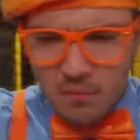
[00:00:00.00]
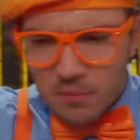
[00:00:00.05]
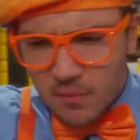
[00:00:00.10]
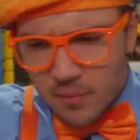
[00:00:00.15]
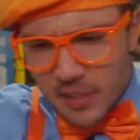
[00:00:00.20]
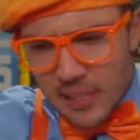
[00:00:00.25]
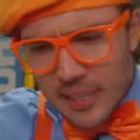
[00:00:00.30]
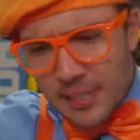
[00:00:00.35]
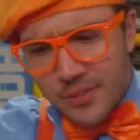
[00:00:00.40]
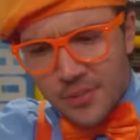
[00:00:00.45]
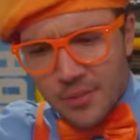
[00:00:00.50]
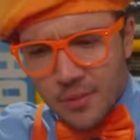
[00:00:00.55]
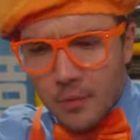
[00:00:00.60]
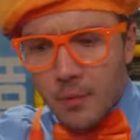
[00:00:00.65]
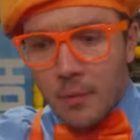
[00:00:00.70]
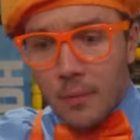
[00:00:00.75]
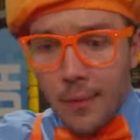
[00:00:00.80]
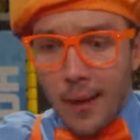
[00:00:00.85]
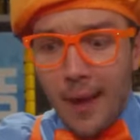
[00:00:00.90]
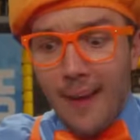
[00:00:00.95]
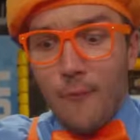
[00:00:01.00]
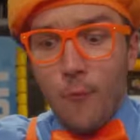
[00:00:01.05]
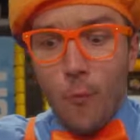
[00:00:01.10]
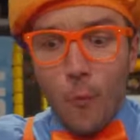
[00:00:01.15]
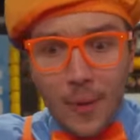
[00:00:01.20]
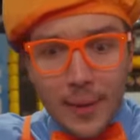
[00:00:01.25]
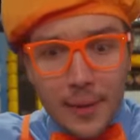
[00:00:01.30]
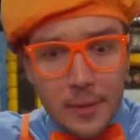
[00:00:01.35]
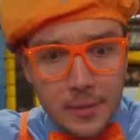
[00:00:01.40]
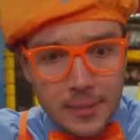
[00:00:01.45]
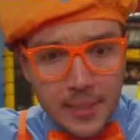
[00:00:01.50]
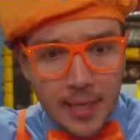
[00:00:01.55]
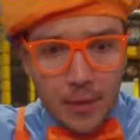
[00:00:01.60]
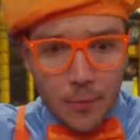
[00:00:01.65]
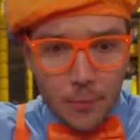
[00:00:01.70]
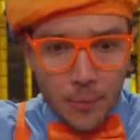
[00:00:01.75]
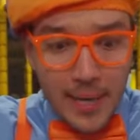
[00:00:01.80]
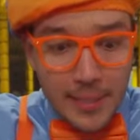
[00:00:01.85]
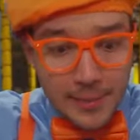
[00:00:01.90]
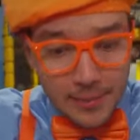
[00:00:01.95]
These have wheels like
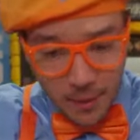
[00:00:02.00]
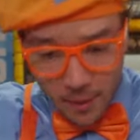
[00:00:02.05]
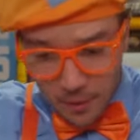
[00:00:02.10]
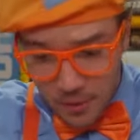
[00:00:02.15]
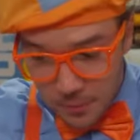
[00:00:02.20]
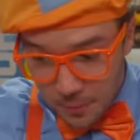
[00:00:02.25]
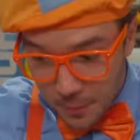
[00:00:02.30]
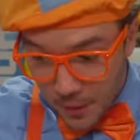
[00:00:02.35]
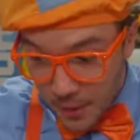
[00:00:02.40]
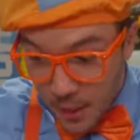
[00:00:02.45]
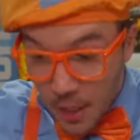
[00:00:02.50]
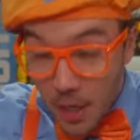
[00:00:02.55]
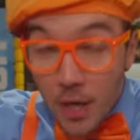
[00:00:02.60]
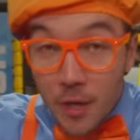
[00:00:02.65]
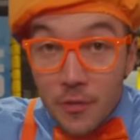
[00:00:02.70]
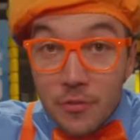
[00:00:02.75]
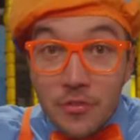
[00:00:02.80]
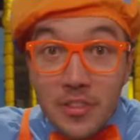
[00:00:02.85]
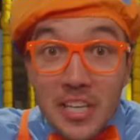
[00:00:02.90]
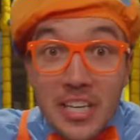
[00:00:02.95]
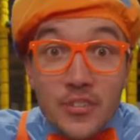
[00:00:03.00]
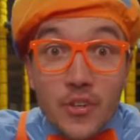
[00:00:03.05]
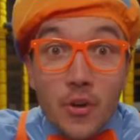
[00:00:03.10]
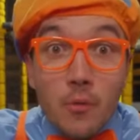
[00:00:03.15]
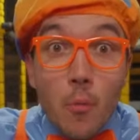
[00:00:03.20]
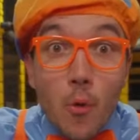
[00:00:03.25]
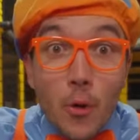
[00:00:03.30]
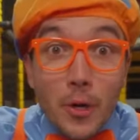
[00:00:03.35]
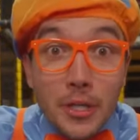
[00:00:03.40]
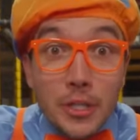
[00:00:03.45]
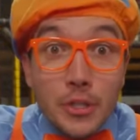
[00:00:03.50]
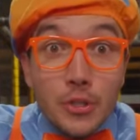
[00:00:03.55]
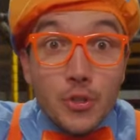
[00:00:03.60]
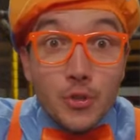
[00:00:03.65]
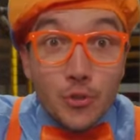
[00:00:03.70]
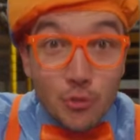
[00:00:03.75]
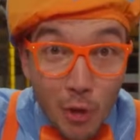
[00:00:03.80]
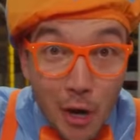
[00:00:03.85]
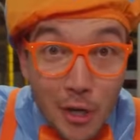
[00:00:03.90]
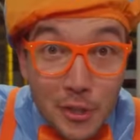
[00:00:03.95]
race cars, but these are more
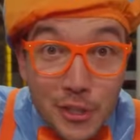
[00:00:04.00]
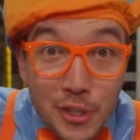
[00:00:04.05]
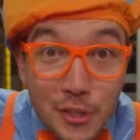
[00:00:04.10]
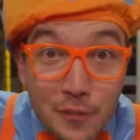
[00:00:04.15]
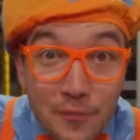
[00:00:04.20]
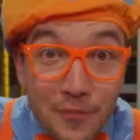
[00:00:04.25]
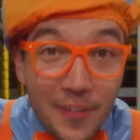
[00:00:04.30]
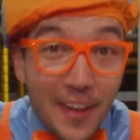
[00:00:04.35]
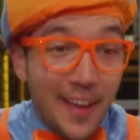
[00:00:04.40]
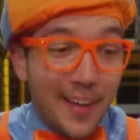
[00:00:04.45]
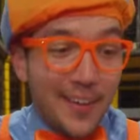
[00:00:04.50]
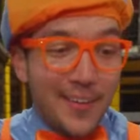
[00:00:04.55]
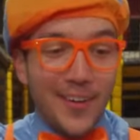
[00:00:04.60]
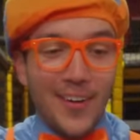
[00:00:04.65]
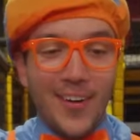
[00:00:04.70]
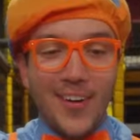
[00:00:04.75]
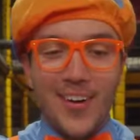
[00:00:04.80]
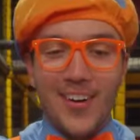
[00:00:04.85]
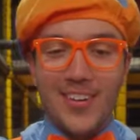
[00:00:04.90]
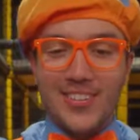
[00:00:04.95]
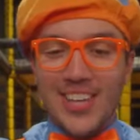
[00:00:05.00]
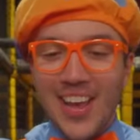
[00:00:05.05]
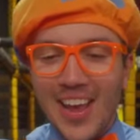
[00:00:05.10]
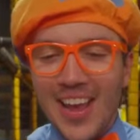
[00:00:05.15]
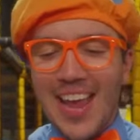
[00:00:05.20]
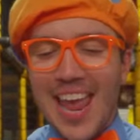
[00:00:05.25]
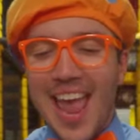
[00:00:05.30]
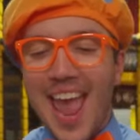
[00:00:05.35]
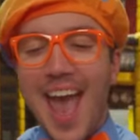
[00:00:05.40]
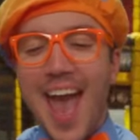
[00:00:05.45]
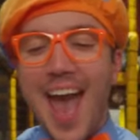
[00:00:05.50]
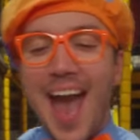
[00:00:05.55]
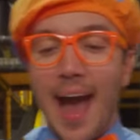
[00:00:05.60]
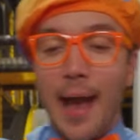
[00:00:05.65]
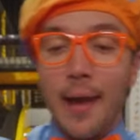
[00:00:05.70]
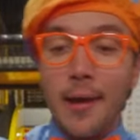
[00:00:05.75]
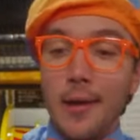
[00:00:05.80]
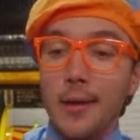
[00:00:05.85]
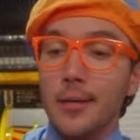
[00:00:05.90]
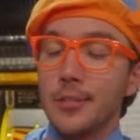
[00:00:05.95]
construction vehicles. Yeah!
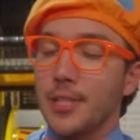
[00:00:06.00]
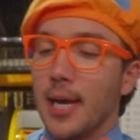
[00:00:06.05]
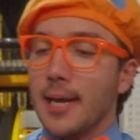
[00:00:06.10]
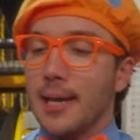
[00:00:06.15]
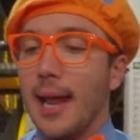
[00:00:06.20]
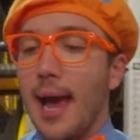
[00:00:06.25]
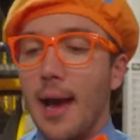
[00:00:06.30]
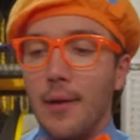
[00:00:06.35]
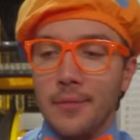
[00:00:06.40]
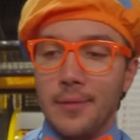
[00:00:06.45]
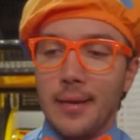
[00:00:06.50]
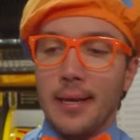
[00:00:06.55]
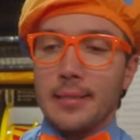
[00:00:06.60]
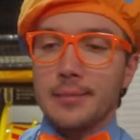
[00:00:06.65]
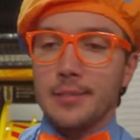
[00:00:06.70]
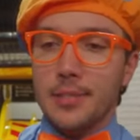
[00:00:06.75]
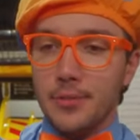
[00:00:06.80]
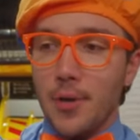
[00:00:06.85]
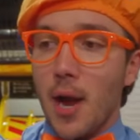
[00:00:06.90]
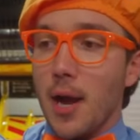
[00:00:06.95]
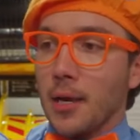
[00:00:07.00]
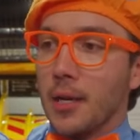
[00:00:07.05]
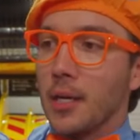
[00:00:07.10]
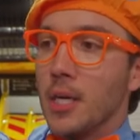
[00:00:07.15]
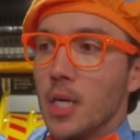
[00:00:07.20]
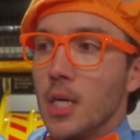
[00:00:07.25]
Check it out. It's a truck.